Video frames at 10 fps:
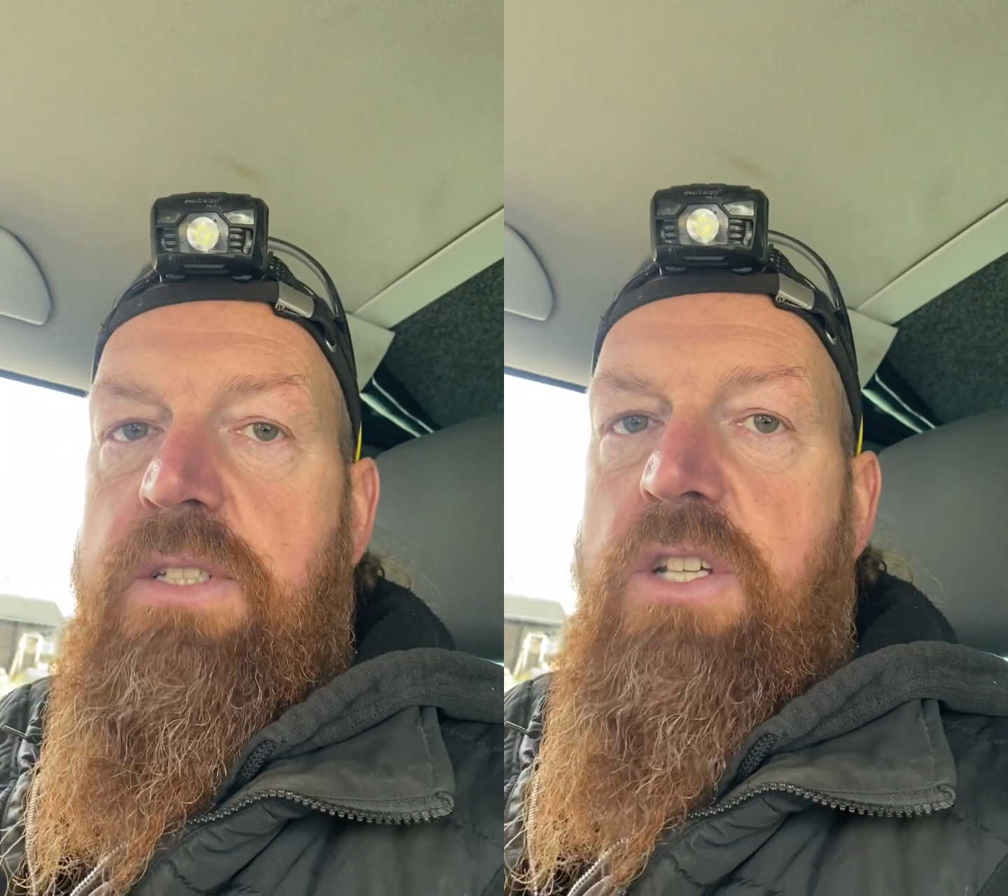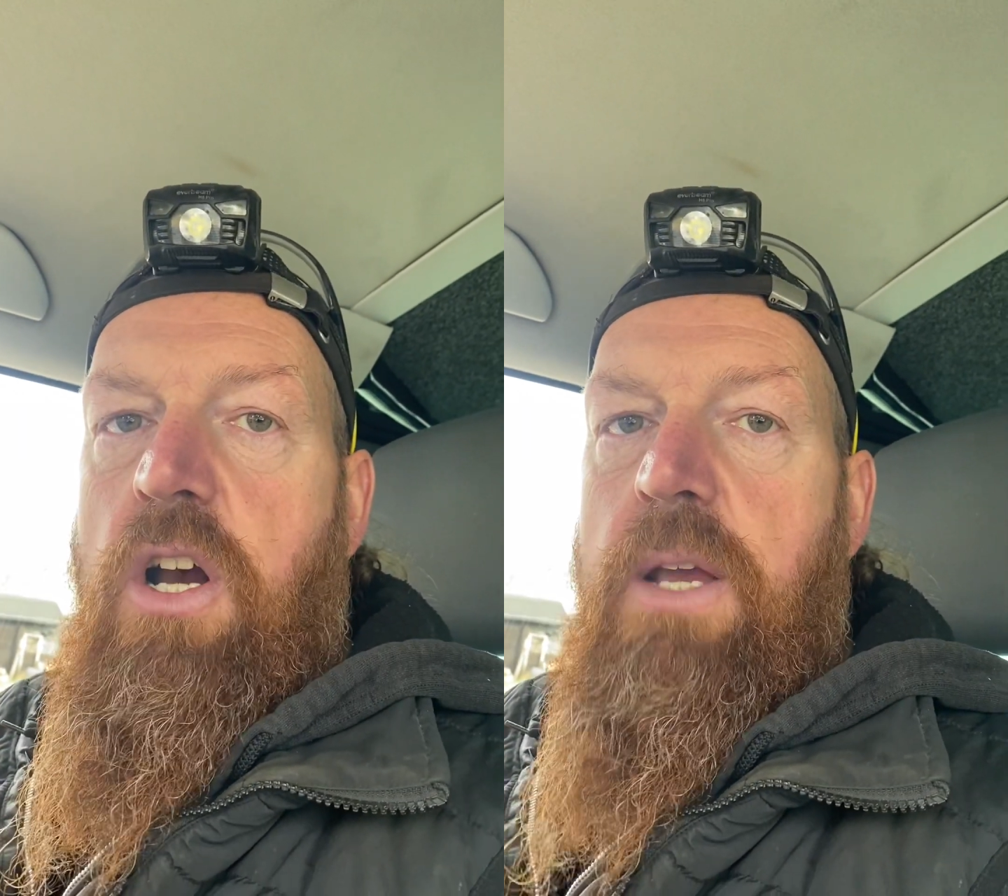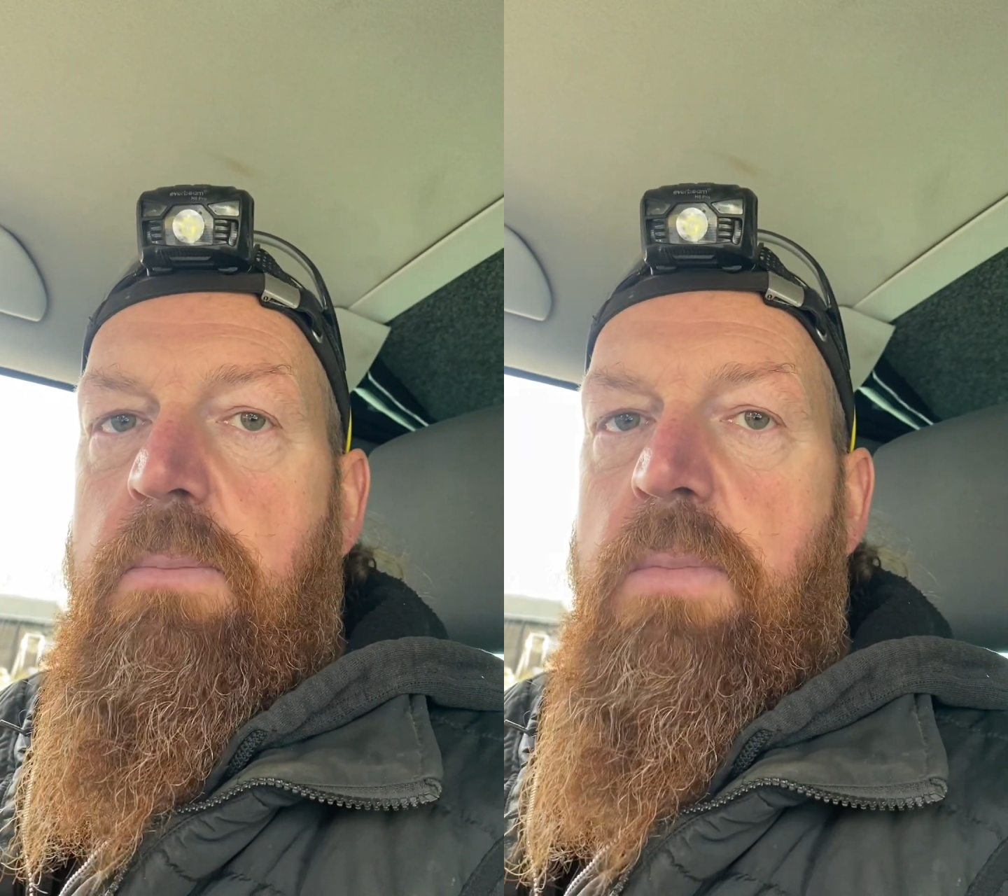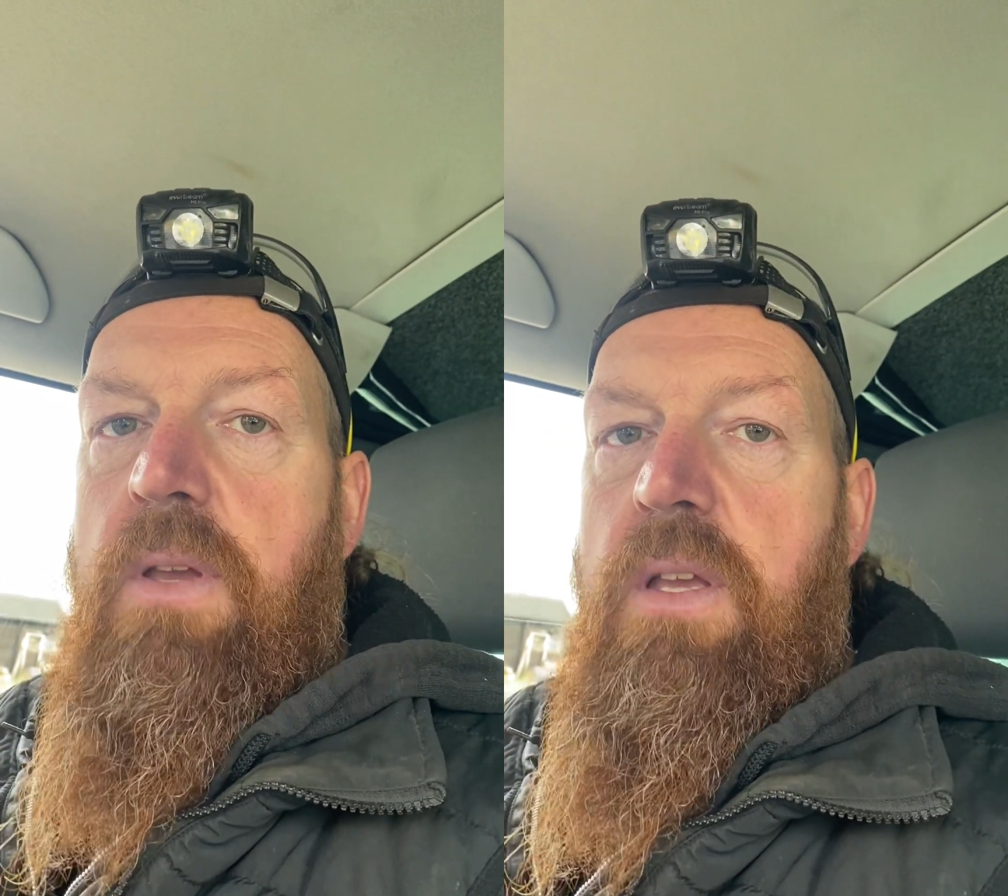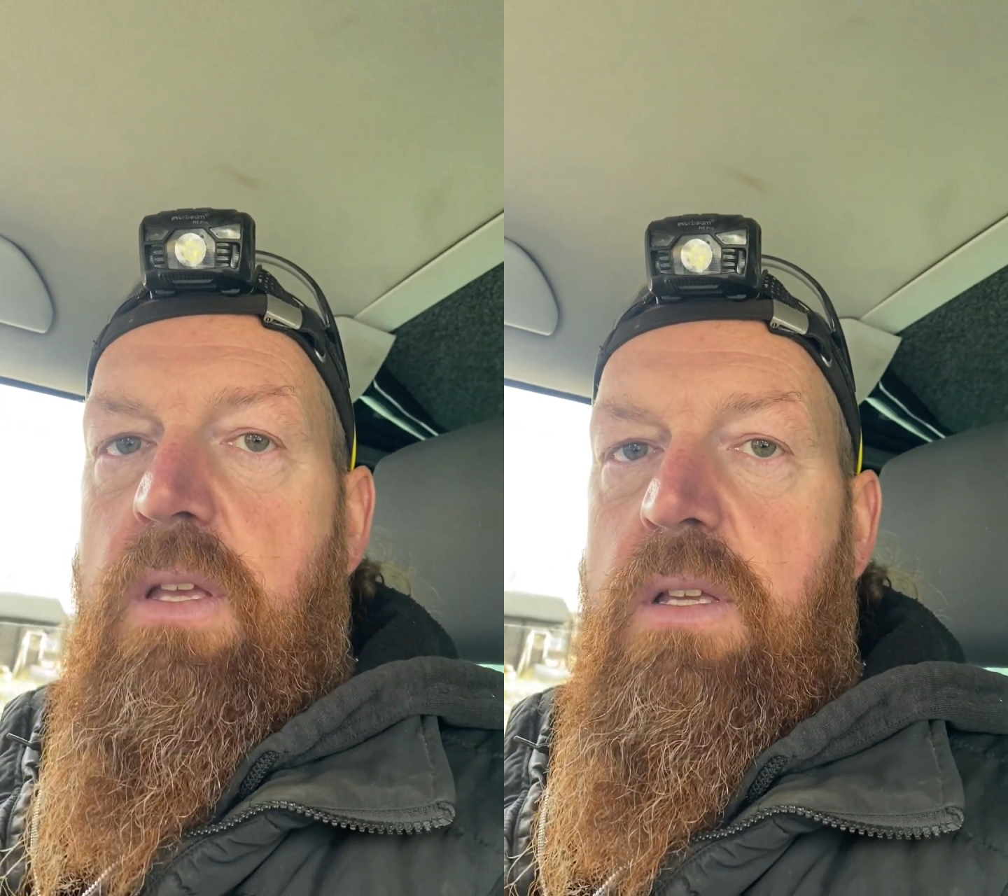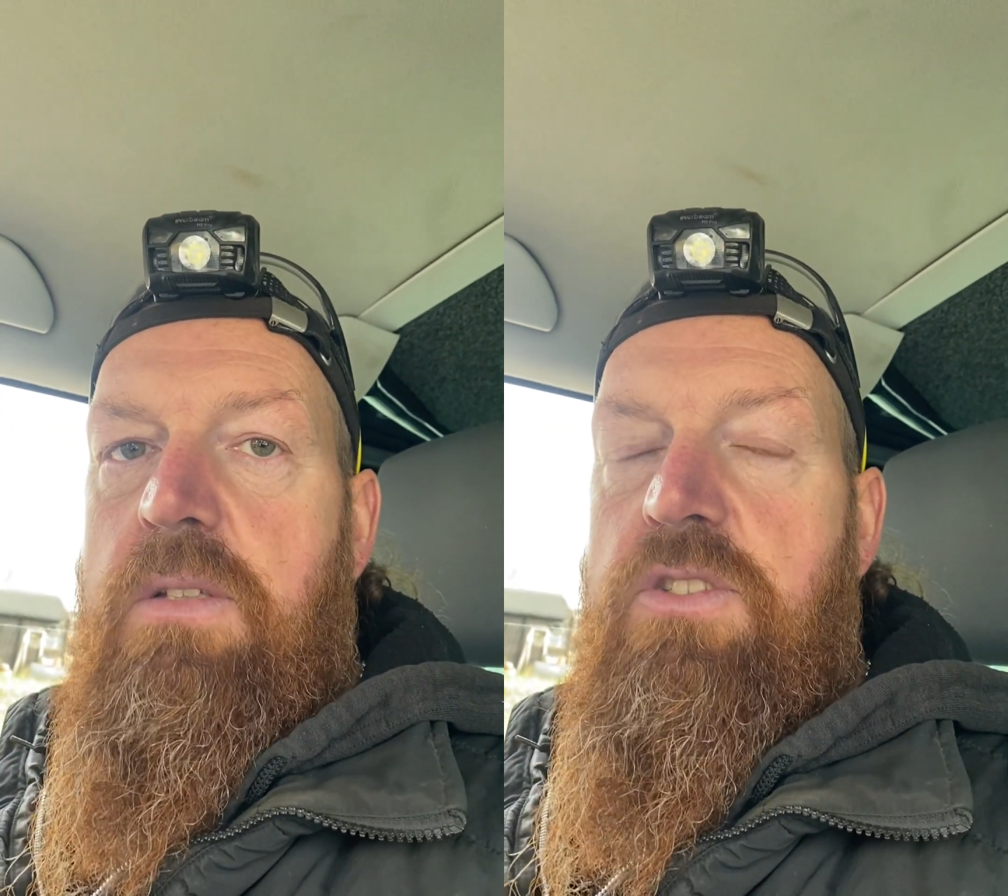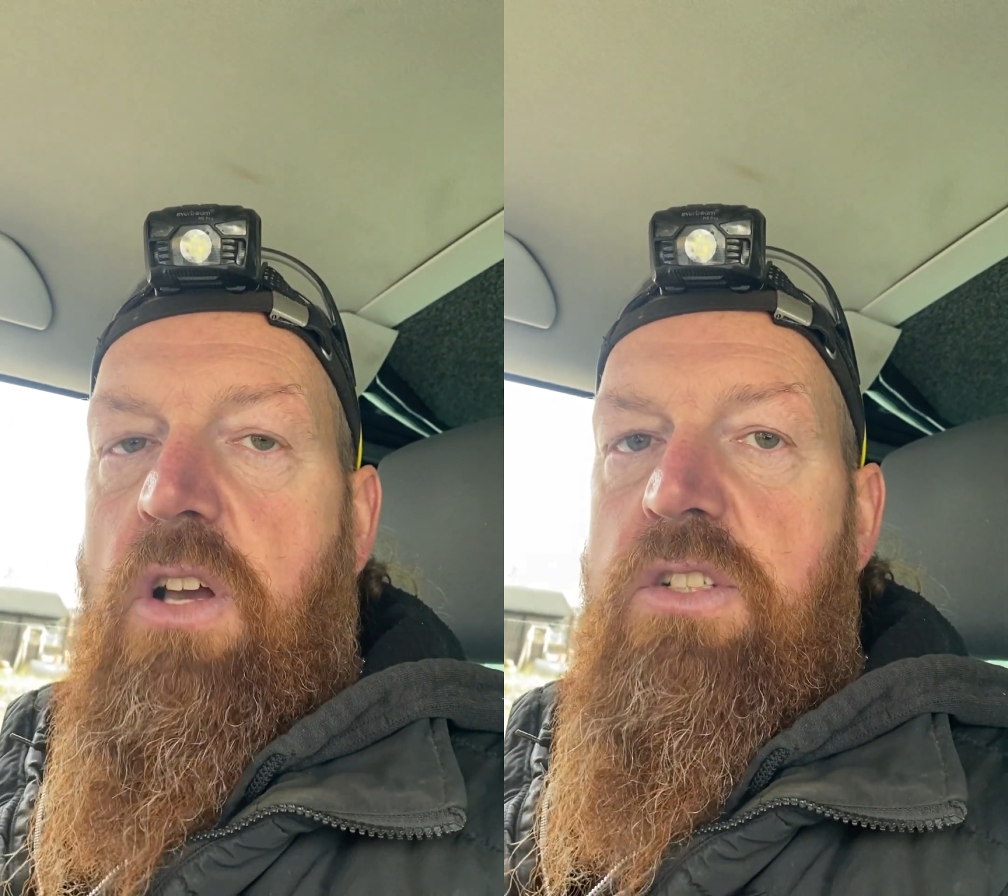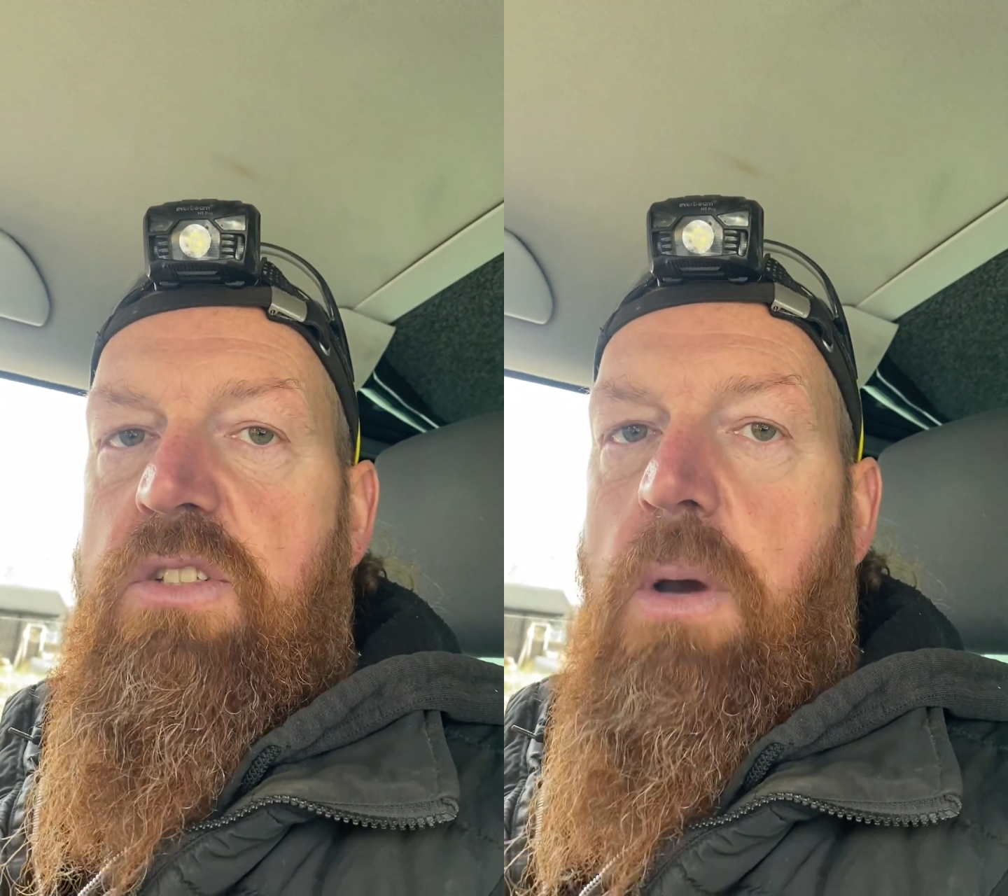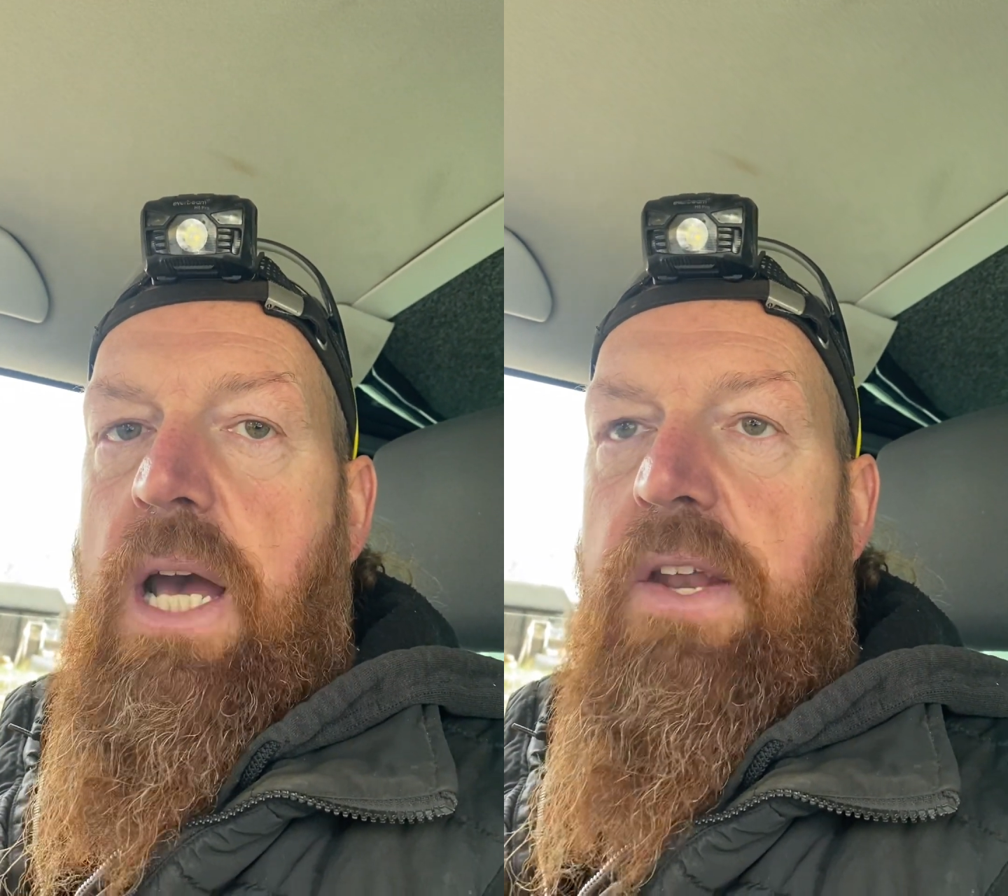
time starts to add